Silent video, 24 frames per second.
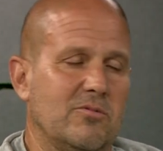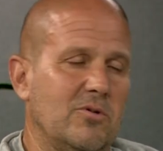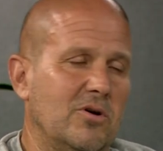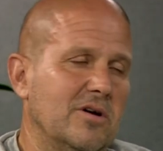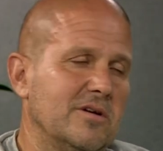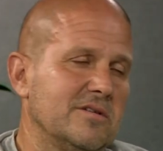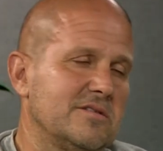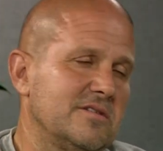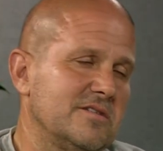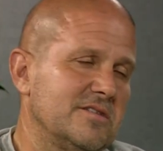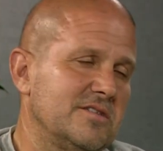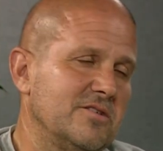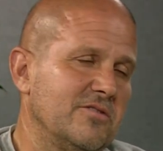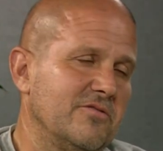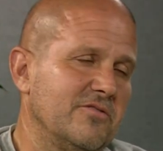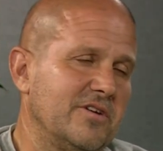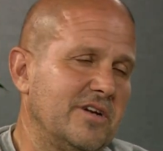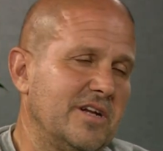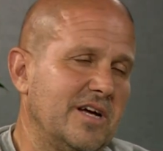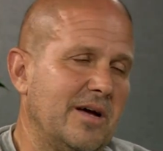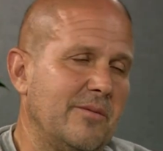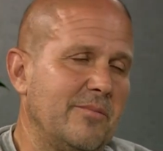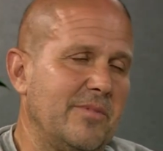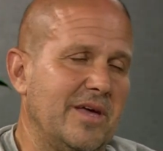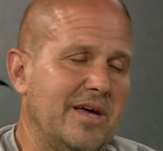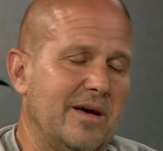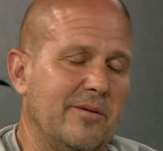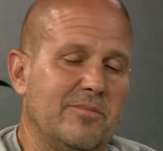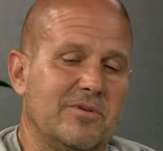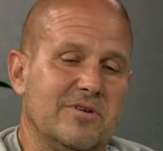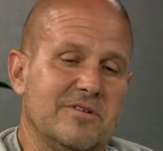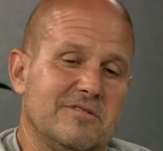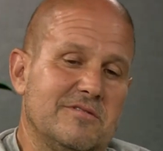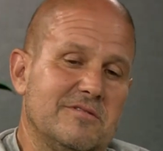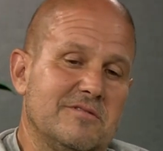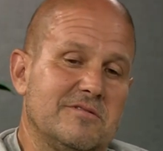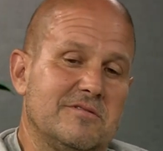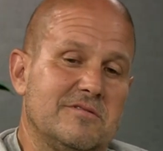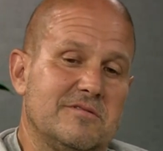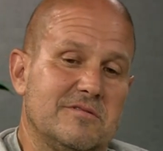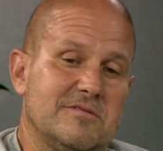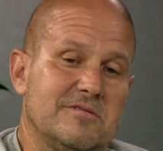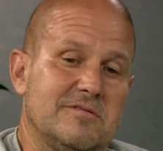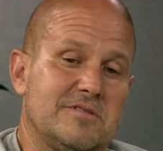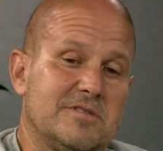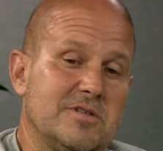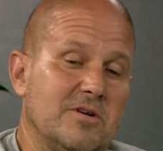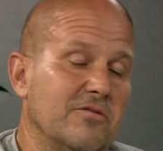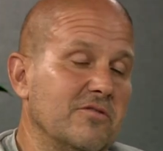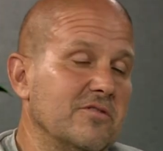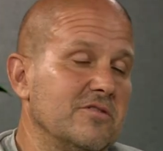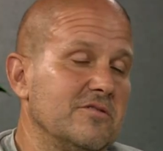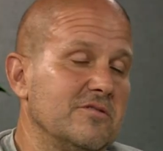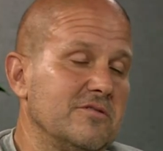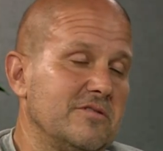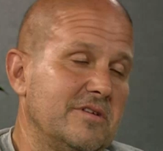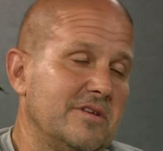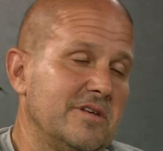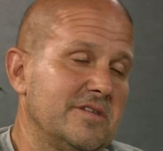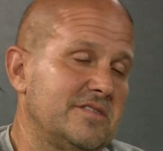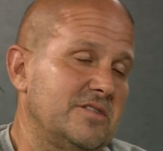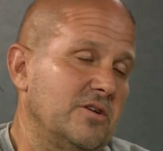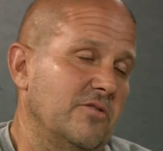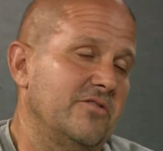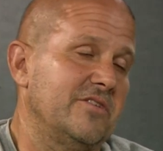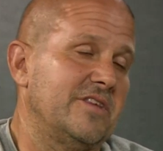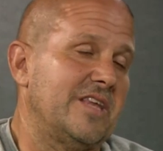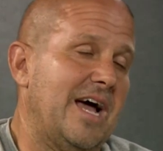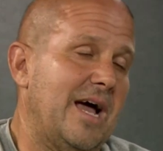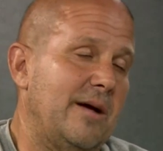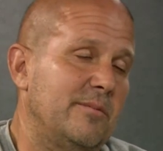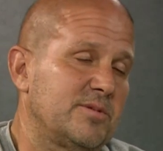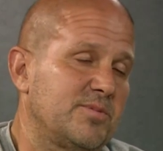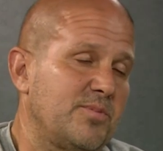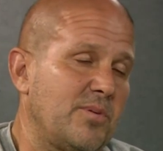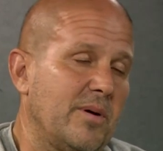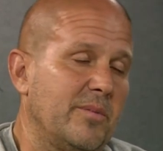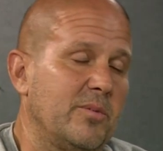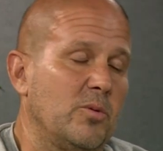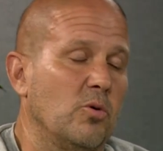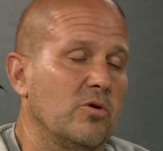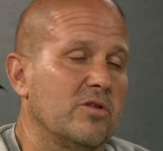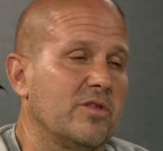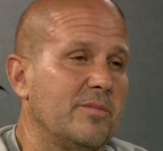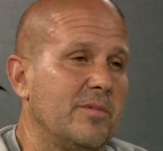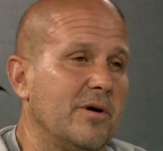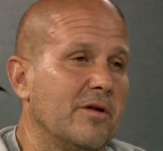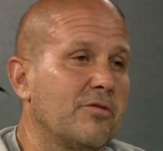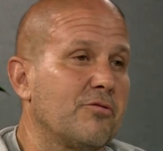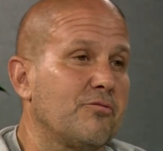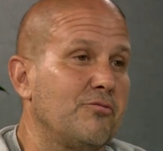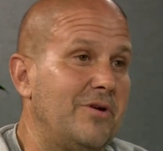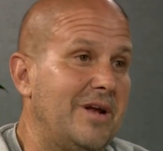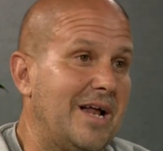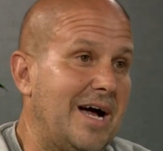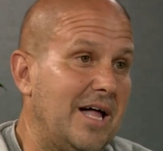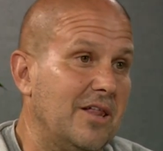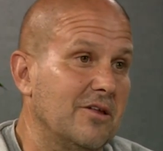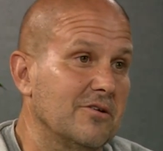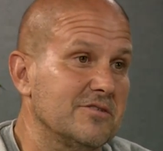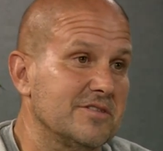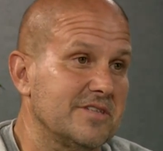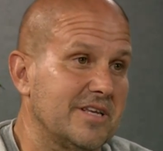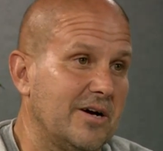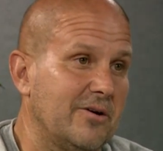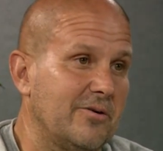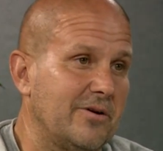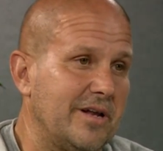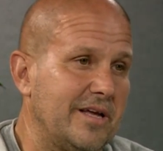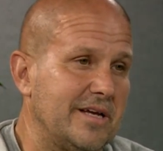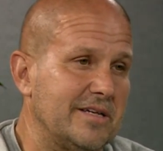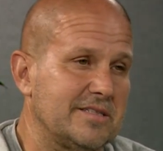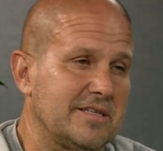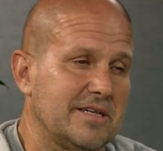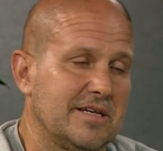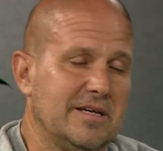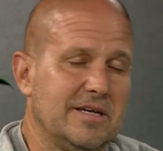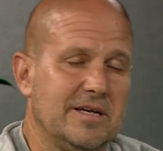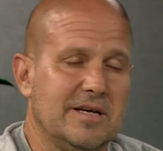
Well, it's a silver dime, yeah, but silver silver dime's probably worth about three dollars nowadays.